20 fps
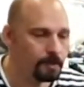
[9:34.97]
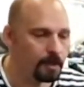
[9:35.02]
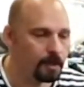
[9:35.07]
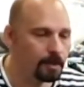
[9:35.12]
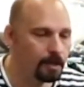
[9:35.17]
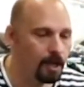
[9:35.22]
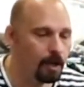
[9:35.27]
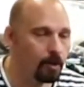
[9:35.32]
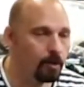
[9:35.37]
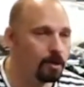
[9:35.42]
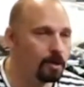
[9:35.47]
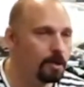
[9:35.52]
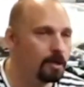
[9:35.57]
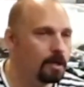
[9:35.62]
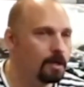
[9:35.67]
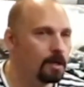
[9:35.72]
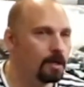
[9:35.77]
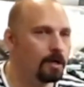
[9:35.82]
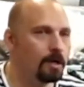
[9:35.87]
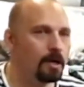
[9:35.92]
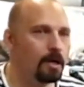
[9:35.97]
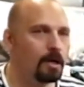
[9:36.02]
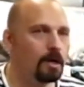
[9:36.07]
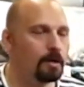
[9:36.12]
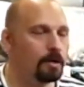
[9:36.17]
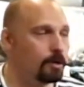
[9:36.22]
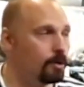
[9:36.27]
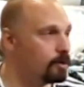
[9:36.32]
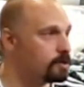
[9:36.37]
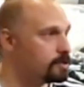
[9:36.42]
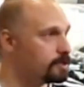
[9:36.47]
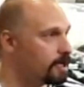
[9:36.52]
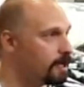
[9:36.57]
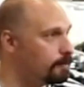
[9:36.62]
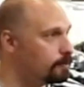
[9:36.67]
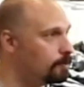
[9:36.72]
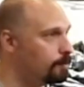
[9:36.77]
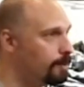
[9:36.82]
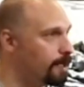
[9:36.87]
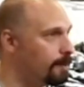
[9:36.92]
Now, you also have
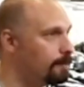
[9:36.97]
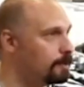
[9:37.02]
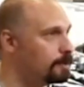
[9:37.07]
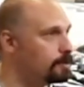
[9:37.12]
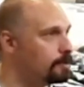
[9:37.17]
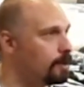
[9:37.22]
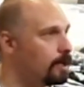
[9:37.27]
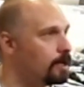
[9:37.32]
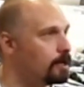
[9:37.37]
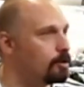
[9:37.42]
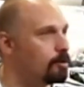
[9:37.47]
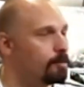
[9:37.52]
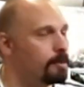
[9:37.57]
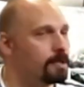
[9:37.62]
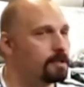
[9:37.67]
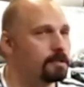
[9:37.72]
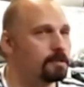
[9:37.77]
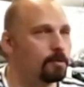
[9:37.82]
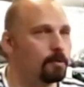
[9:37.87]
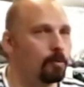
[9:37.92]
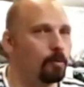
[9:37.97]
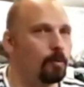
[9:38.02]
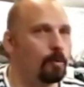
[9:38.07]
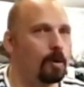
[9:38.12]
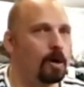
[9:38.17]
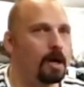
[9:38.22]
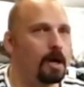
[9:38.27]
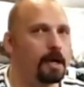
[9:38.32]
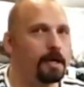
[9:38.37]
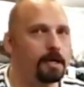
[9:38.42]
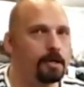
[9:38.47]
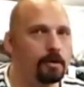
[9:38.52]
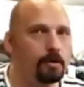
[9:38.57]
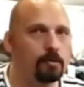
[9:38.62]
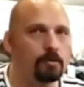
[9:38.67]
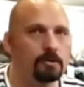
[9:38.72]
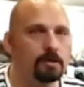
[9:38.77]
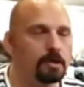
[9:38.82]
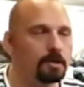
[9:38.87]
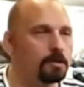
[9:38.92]
to be able to argument why you
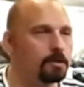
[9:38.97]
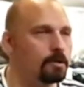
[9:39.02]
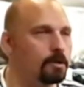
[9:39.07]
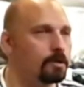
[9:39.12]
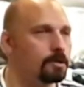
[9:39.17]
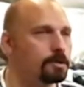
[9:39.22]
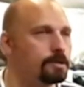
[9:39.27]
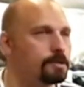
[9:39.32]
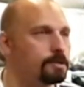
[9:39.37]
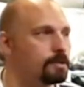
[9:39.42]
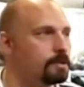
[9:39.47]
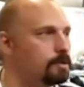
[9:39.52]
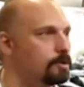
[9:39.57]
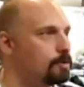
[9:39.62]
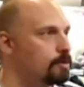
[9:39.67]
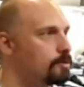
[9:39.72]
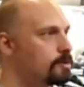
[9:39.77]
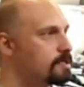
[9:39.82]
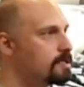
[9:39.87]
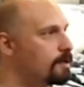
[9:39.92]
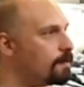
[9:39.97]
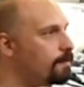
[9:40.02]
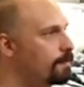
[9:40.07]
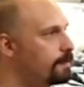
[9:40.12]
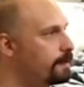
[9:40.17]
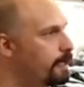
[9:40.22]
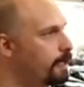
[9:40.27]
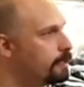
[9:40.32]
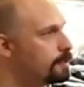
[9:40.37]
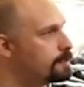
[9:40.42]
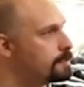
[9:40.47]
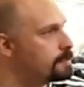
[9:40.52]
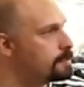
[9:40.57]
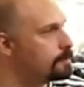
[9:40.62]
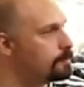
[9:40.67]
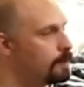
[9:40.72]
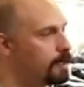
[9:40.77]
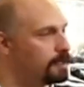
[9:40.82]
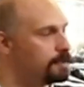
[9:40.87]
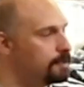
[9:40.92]
did not do something else.
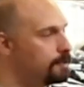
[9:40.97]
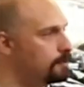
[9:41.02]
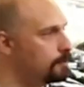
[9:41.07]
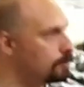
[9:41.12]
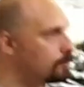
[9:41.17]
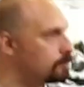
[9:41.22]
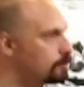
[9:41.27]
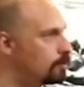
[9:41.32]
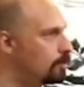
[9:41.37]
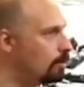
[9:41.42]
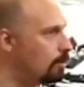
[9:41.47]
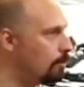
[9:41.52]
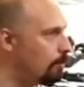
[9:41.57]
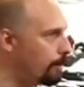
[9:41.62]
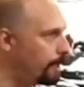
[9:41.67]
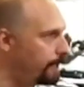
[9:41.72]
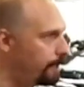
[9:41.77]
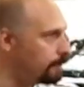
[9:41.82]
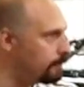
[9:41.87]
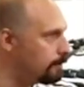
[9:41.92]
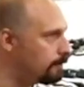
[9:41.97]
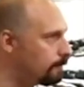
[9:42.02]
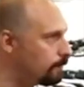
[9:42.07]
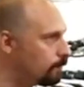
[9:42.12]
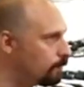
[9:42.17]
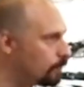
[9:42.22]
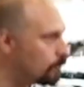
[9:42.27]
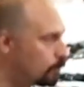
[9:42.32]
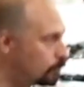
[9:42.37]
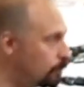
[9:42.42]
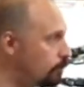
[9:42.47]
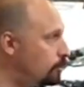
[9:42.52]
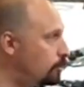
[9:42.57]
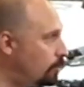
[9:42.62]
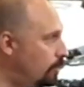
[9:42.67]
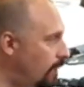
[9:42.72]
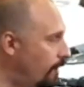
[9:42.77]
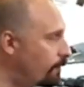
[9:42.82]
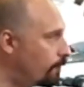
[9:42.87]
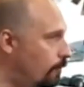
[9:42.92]
Why did you not go away? Could you
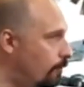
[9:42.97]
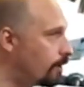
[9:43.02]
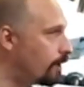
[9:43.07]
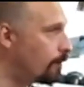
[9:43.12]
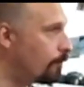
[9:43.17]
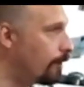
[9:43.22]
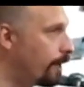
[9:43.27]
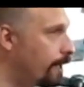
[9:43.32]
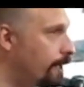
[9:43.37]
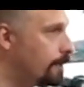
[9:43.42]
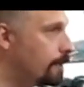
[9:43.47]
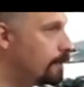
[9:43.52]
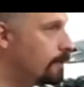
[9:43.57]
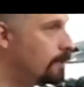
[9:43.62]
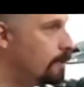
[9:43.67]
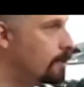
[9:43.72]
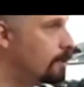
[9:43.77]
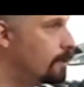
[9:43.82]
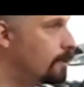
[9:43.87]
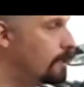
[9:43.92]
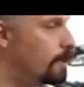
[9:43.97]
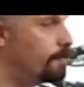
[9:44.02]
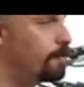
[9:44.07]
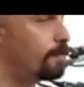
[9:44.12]
have gone away? If